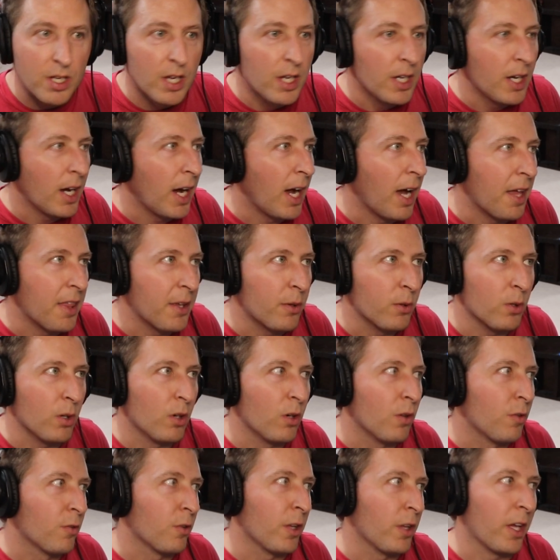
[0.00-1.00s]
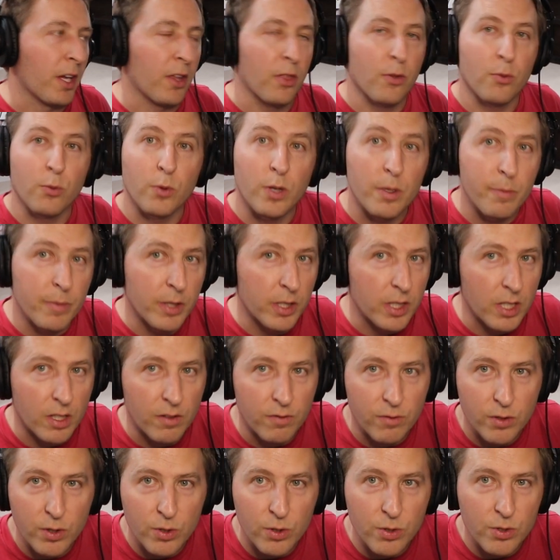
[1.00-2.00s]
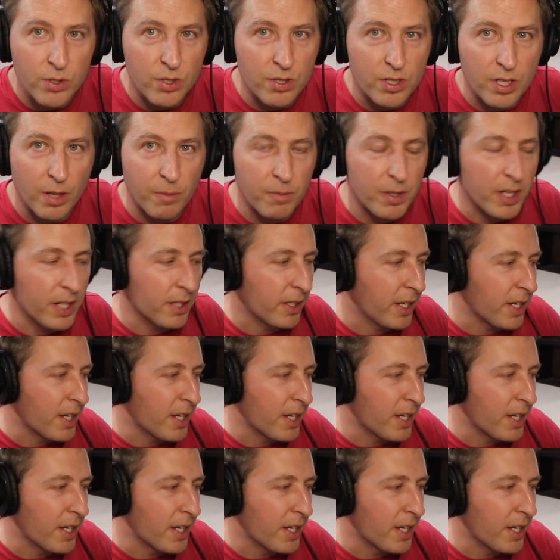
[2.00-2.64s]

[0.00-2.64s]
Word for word: Uh, I think we're over like 3 million views or something.